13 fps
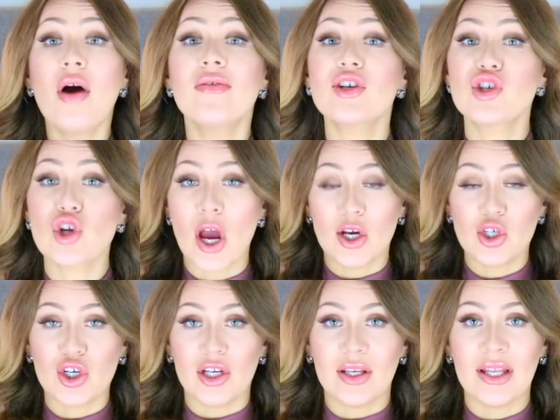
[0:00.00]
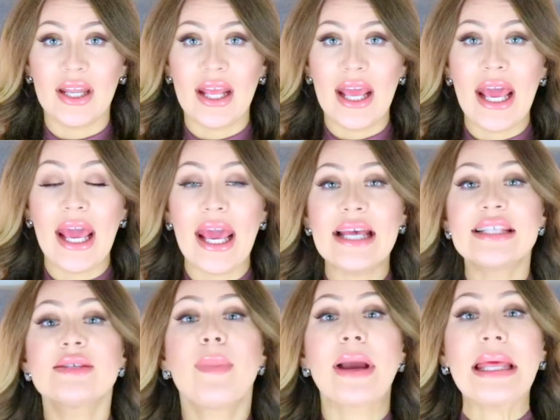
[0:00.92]
of attraction,
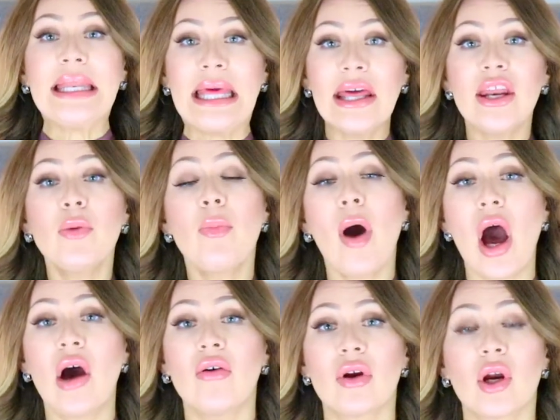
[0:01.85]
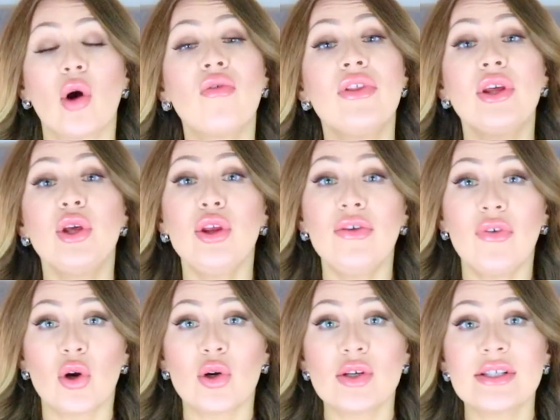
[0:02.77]
it's magnetic power of the
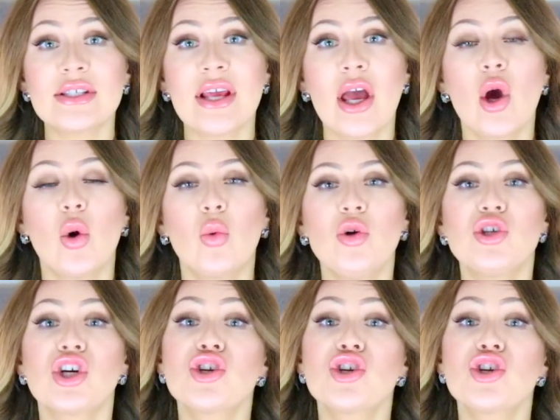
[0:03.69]
universe which